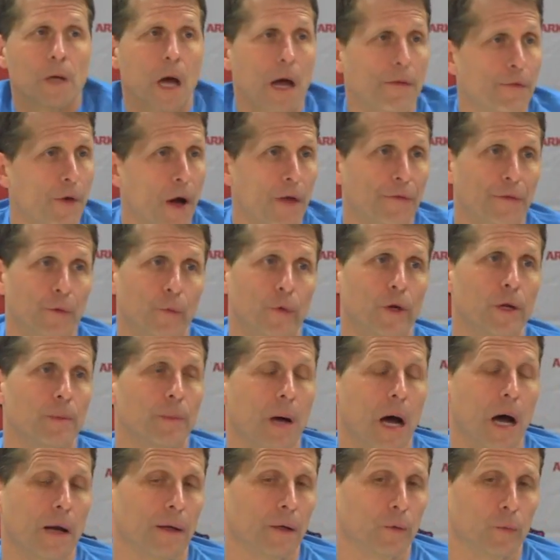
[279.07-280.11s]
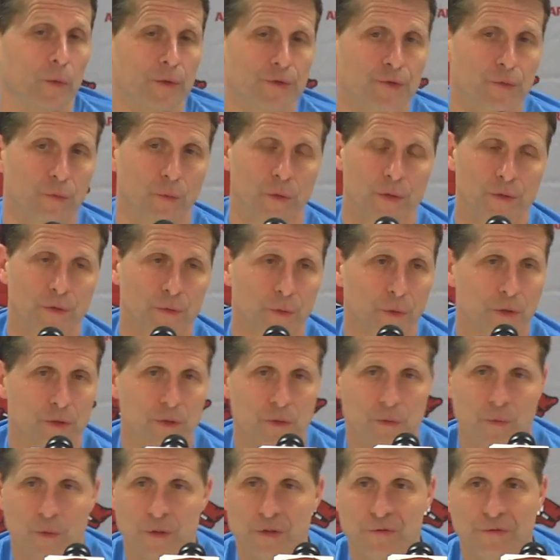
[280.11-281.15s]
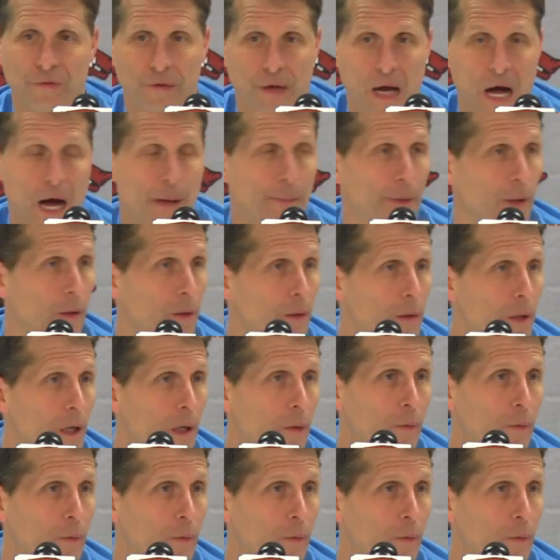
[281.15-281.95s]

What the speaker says: Yeah, I thought the rebounding was phenomenal.